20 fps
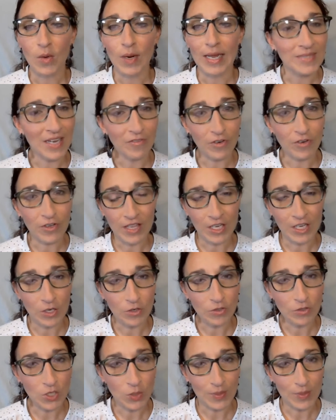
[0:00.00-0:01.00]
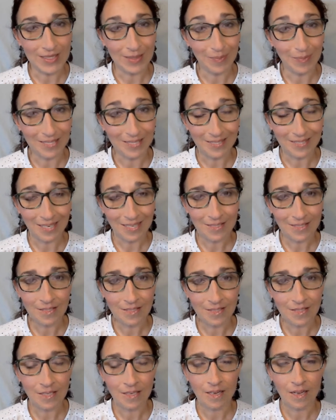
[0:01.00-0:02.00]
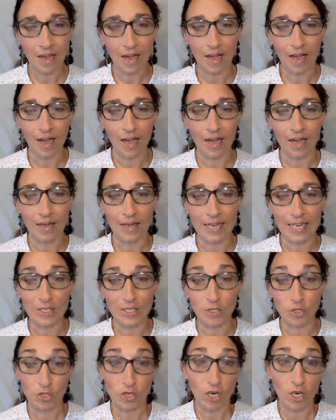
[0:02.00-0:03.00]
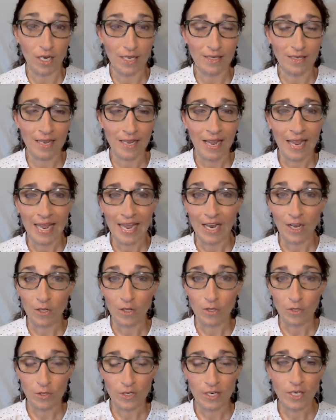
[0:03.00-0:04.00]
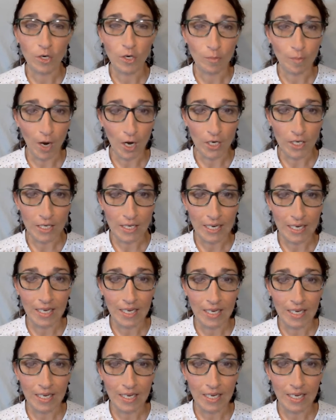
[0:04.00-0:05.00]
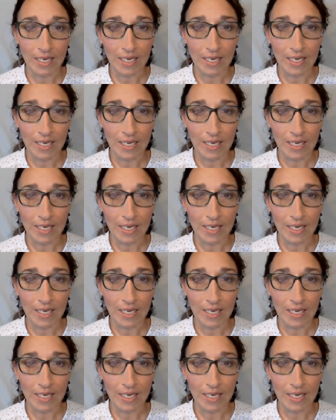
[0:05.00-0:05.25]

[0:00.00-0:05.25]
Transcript: so it informs everything you do as a business, uh, it should, including your marketing,